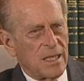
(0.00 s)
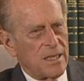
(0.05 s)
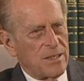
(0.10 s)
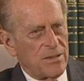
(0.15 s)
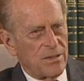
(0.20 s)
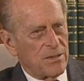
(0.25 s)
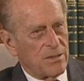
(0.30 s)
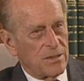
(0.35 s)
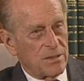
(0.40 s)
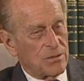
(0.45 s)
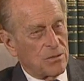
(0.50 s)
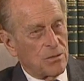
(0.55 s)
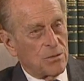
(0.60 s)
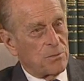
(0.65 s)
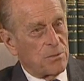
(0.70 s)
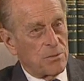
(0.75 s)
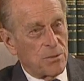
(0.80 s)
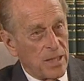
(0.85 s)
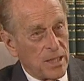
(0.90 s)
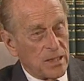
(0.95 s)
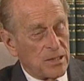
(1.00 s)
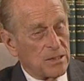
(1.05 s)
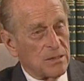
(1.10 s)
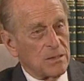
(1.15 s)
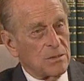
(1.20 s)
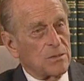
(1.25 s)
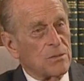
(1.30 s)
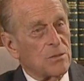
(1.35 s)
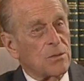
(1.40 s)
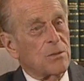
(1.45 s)
either a
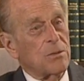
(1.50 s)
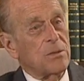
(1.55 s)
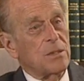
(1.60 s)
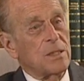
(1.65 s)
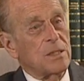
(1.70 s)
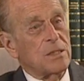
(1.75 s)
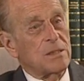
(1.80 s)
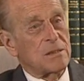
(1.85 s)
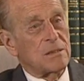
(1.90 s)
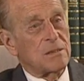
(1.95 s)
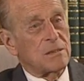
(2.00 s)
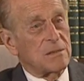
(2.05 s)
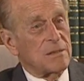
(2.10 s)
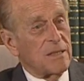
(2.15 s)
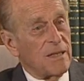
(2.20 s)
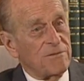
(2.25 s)
corporation or it's